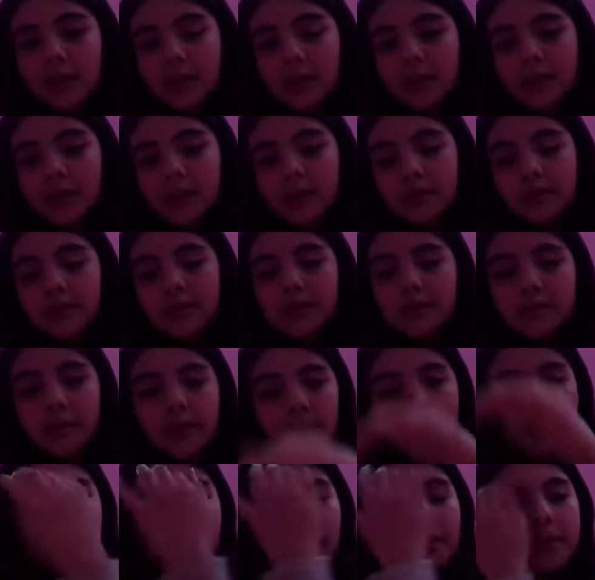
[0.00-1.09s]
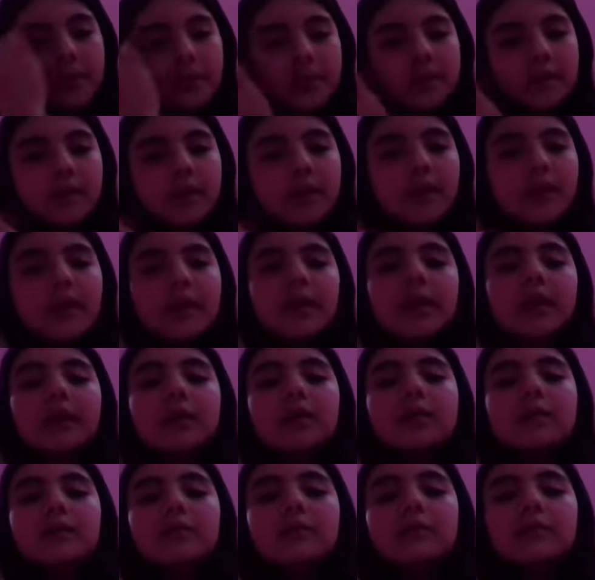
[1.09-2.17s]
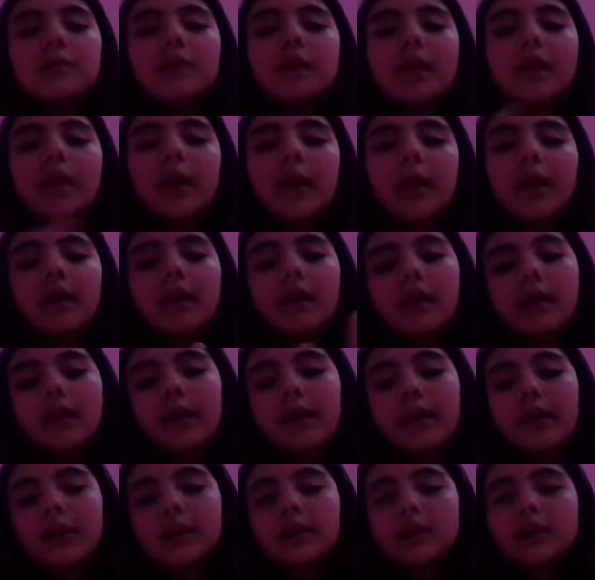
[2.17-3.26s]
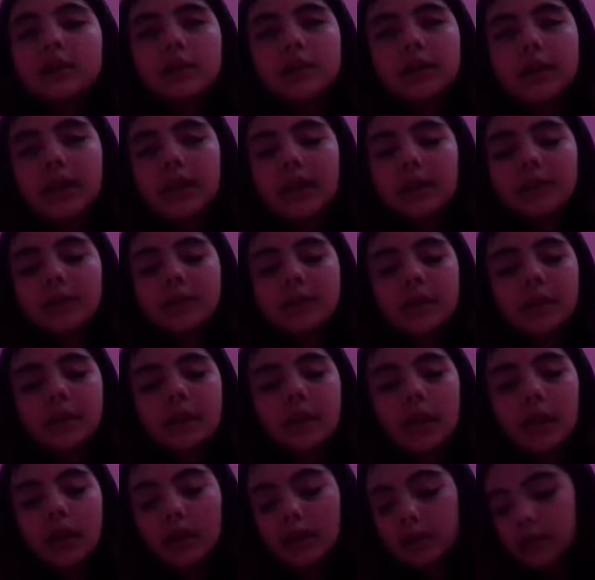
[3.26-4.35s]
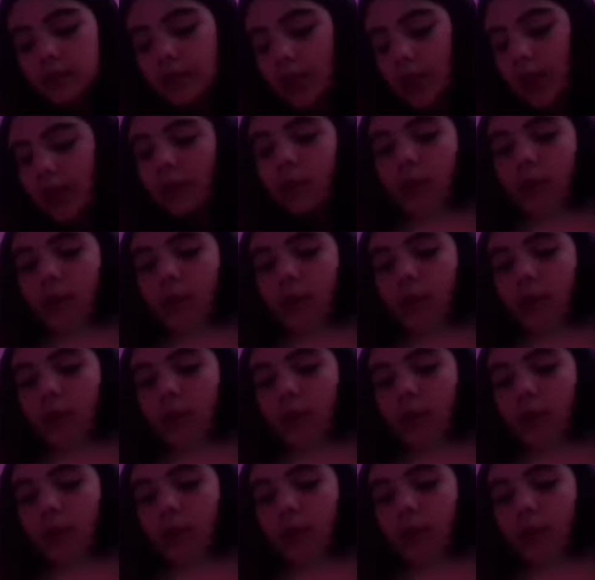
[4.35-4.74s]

She was playing obbies and like playing like time TikToks.